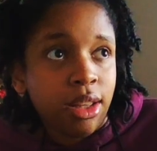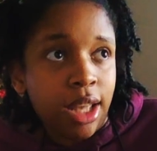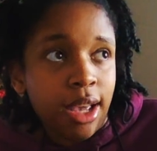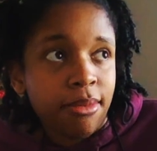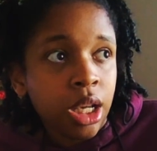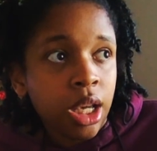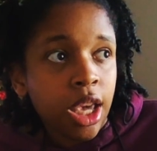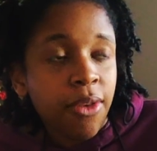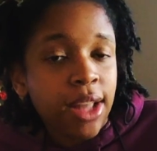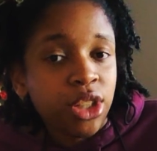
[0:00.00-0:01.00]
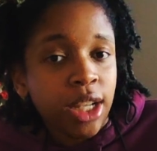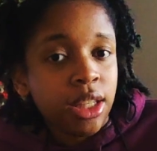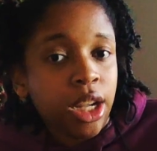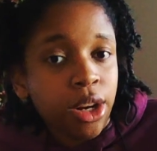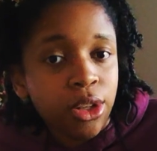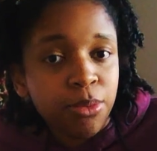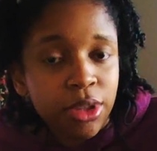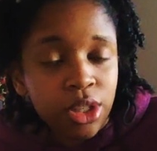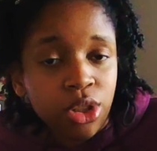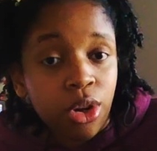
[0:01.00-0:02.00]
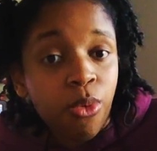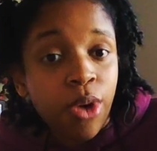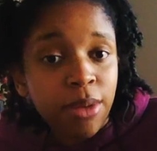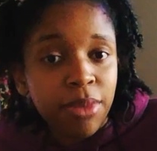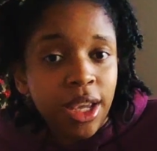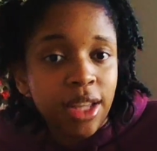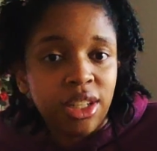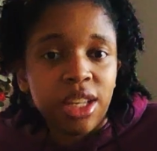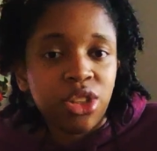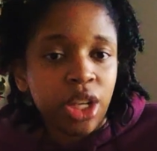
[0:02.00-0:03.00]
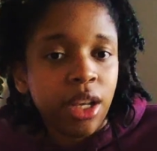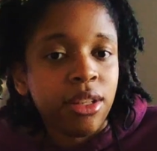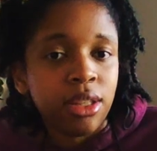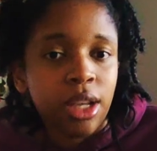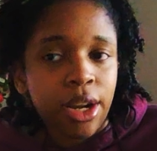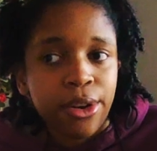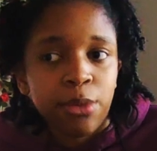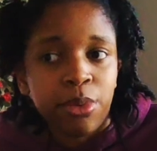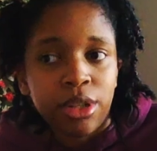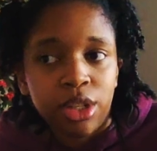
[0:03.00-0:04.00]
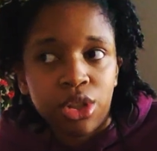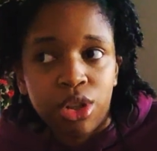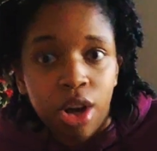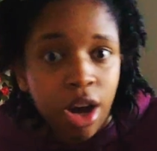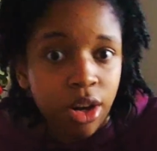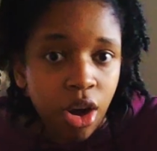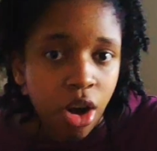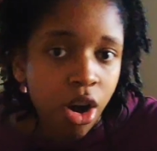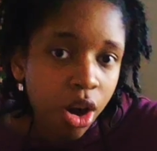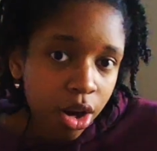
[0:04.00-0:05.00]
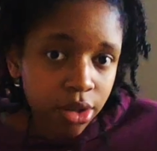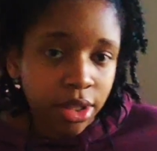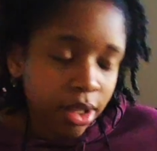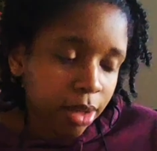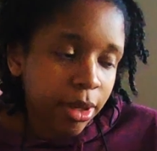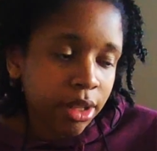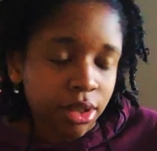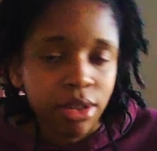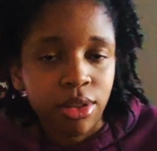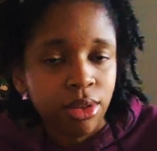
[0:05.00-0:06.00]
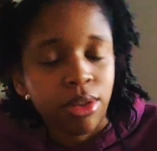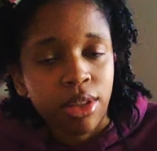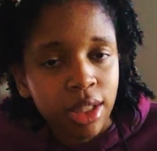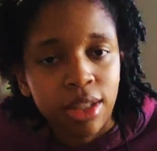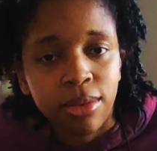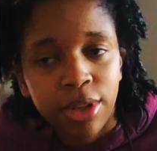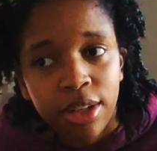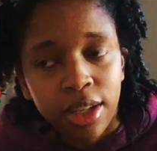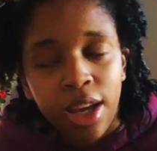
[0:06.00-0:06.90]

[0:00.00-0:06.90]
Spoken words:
let, if I changed the arrow's position on one page, it changed the arrow's position on all the other pages, so it didn't work.